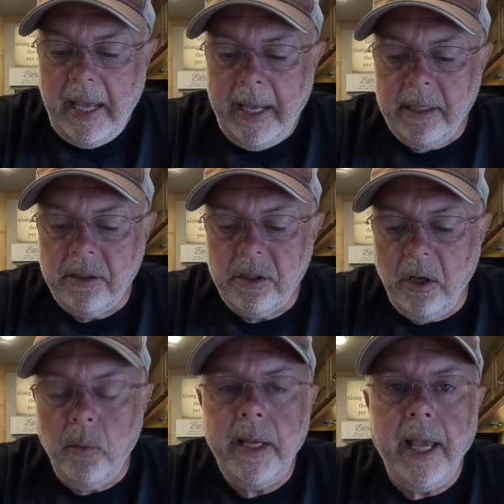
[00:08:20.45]
And
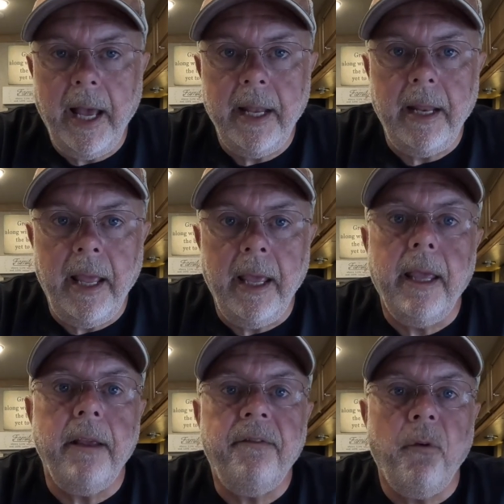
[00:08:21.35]
so we got
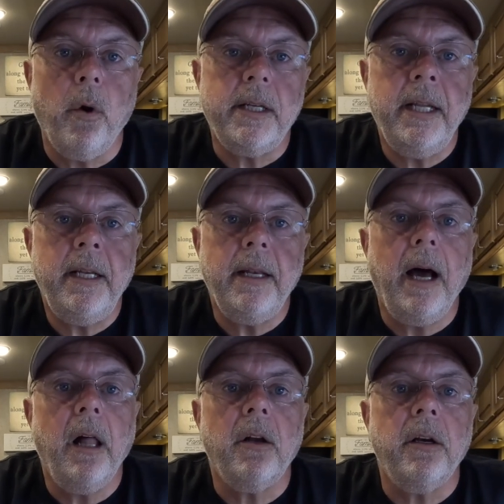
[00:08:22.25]
a
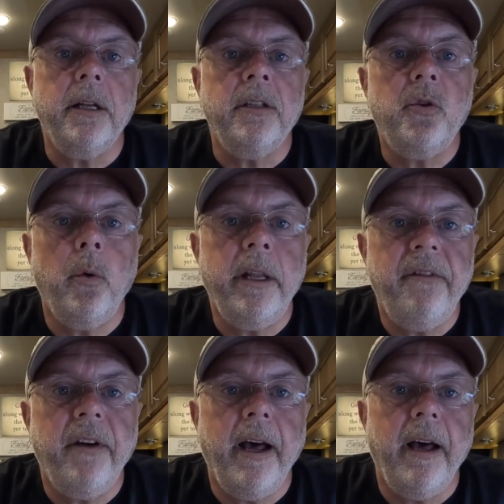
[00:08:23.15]

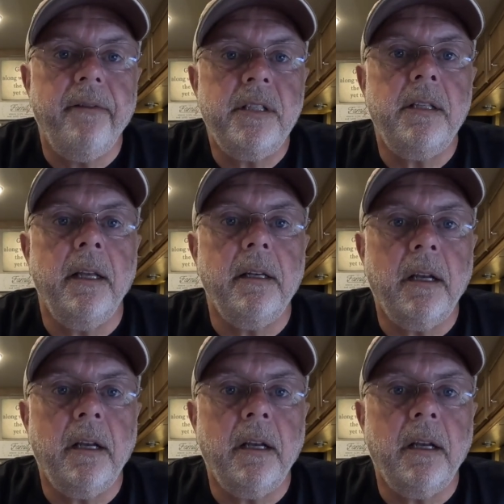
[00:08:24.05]
$14.25